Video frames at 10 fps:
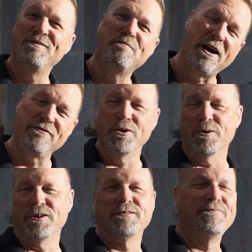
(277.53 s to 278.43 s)
my
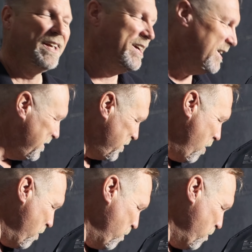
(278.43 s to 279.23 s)
viewers. So